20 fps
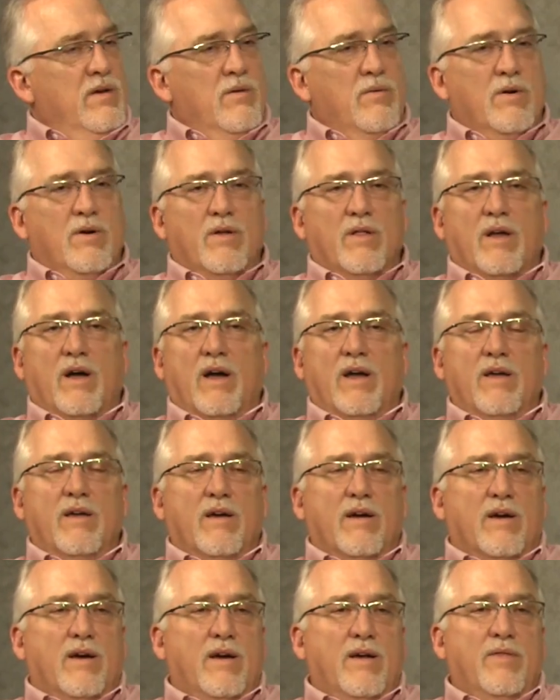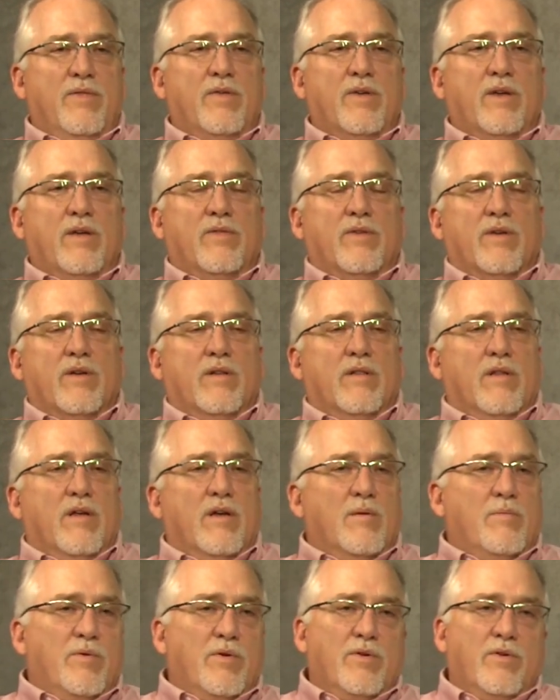Well, I think that a
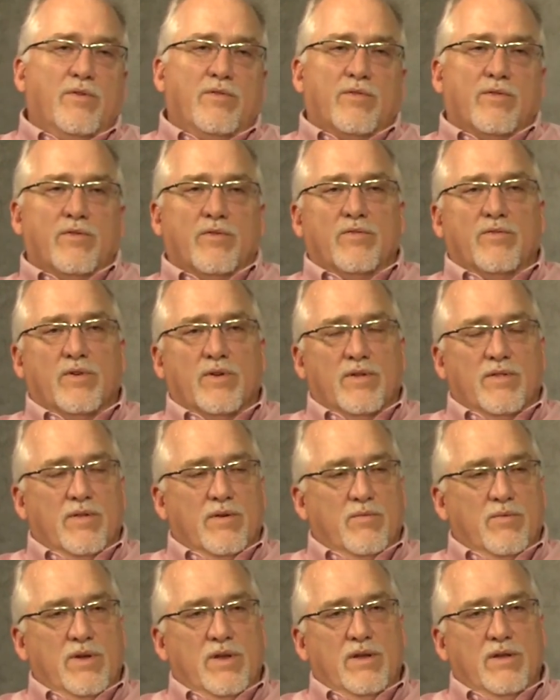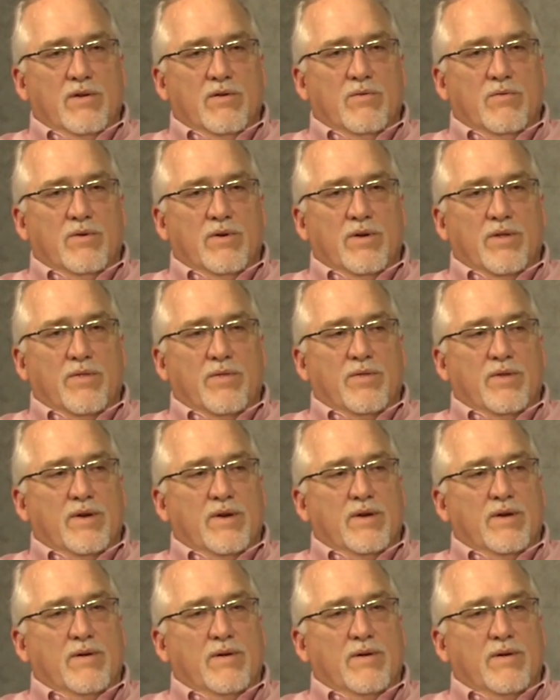lot of producers that we deal with